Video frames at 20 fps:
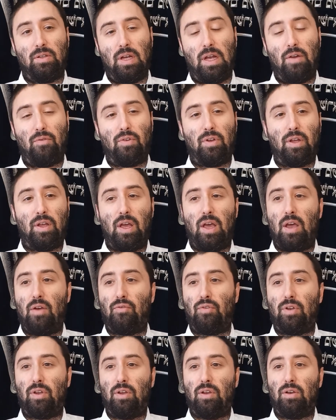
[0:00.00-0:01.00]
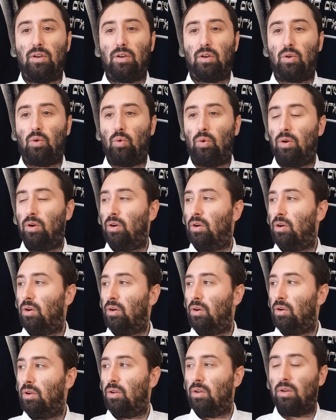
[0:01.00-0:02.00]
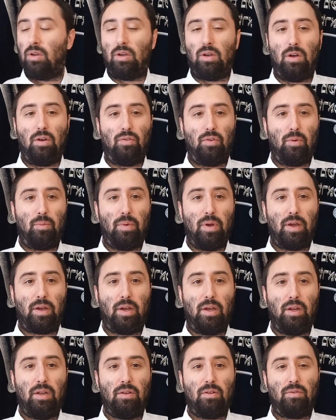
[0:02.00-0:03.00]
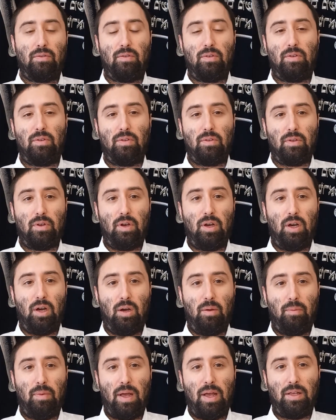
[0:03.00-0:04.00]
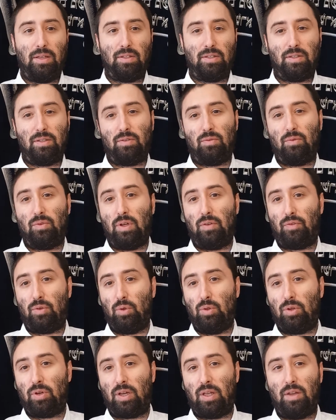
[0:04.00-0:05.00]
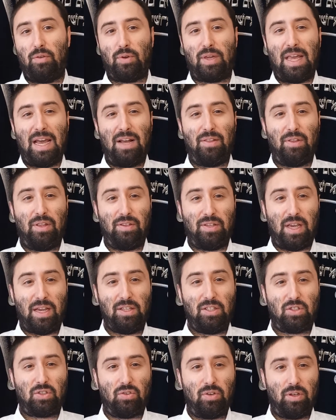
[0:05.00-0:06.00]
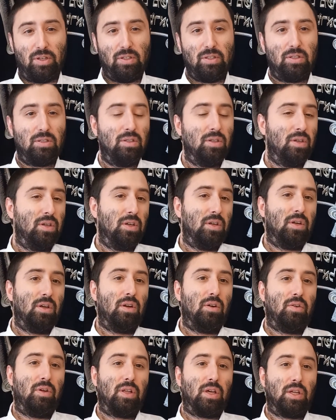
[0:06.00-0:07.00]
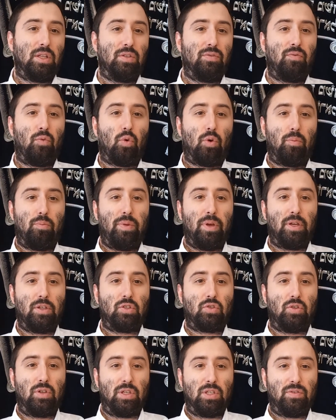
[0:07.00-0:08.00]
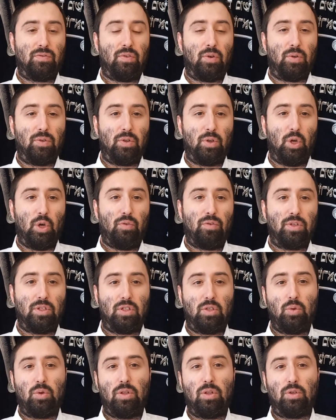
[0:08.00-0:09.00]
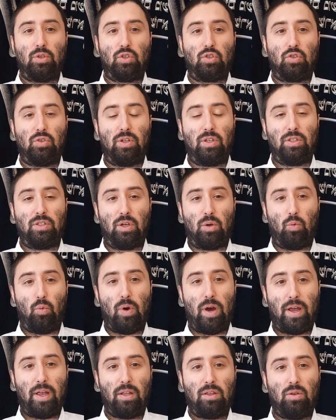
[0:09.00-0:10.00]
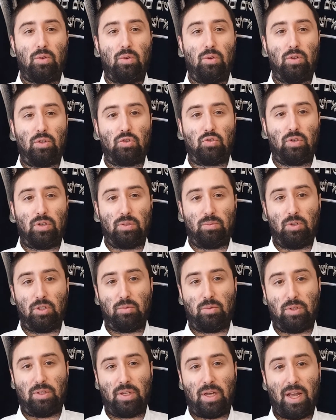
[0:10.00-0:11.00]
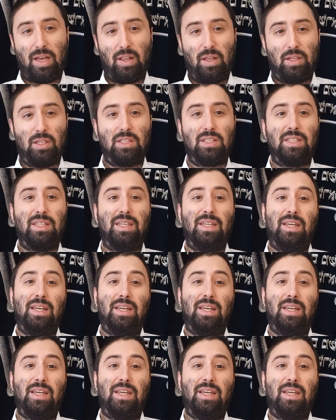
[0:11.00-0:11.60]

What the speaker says: Every corner of your beged has, if you look at it, you count it as 8 strings. Really, it's 4 big strings folded over. Two of those strings are white. Two of those strings are supposed to be tchelas.